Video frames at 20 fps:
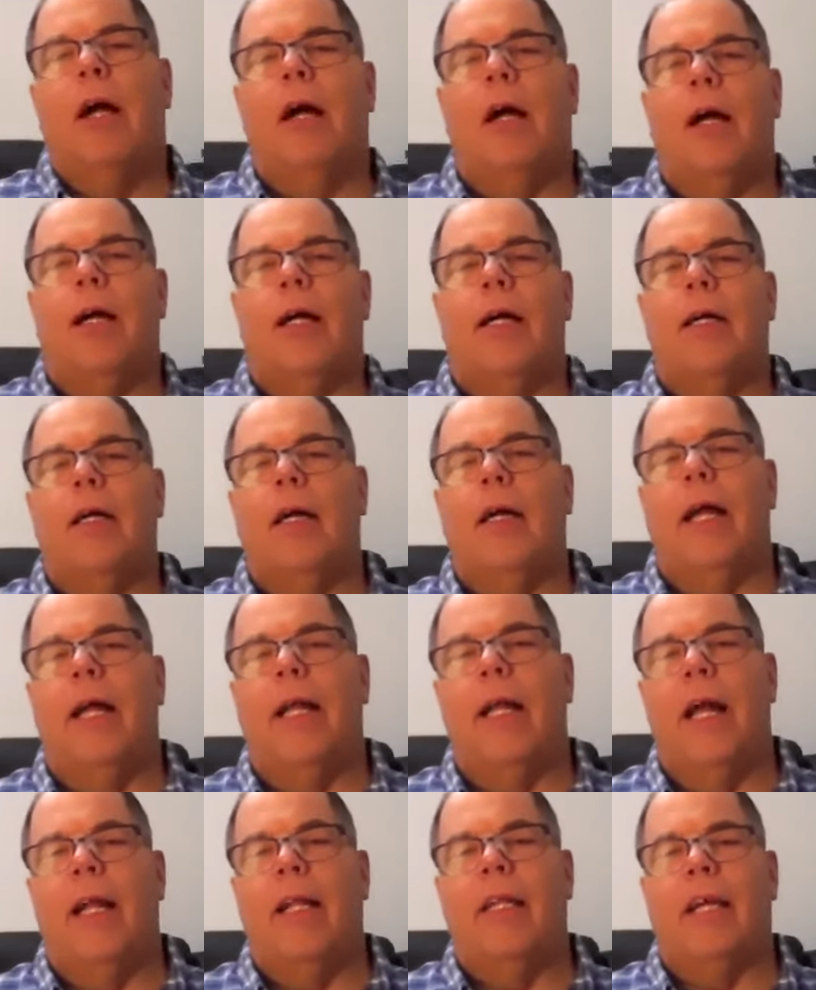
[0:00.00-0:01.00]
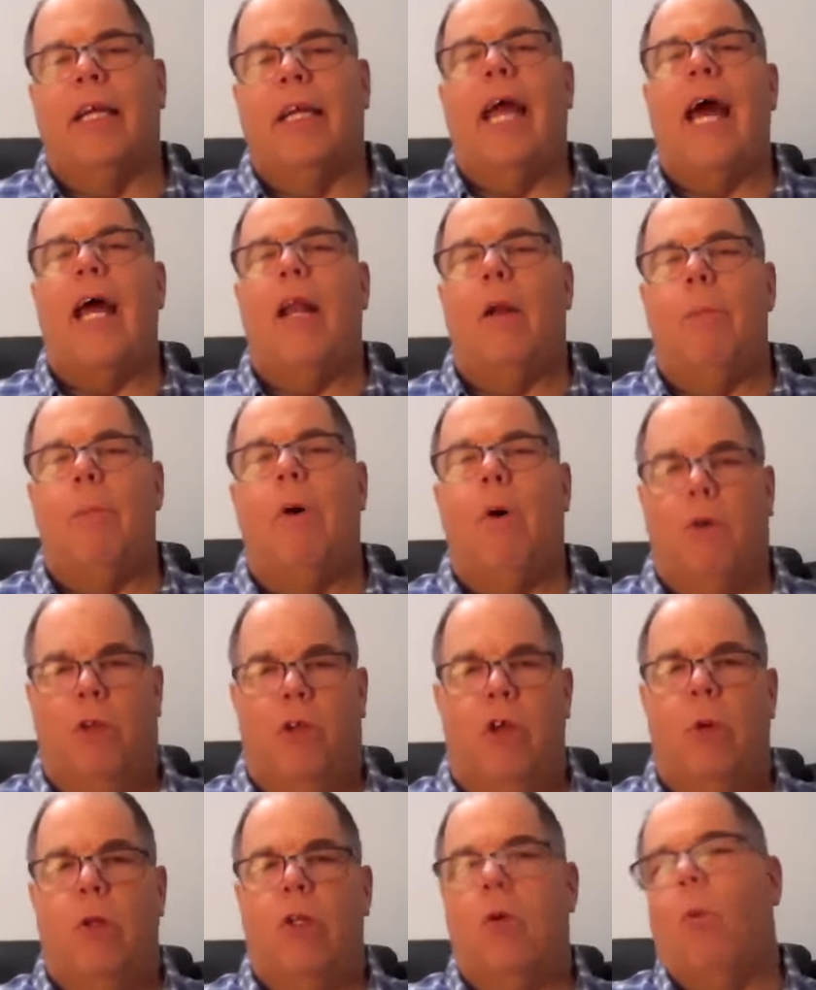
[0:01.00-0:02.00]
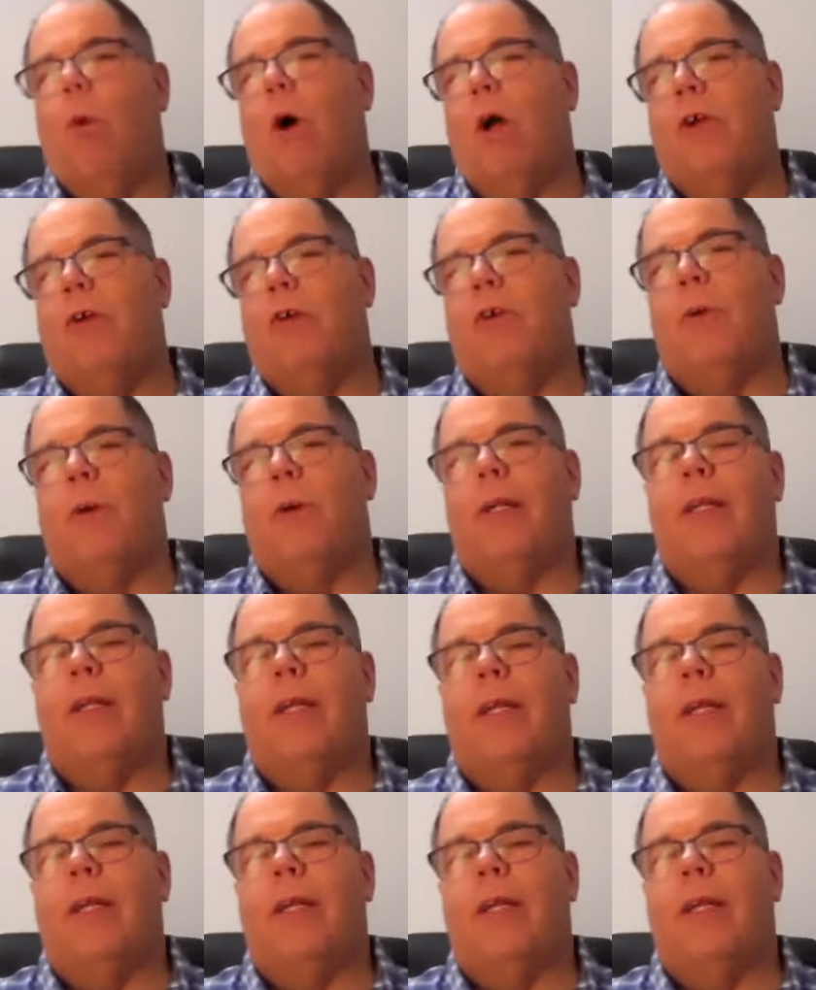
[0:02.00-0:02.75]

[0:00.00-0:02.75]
and to catapult you into what you're doing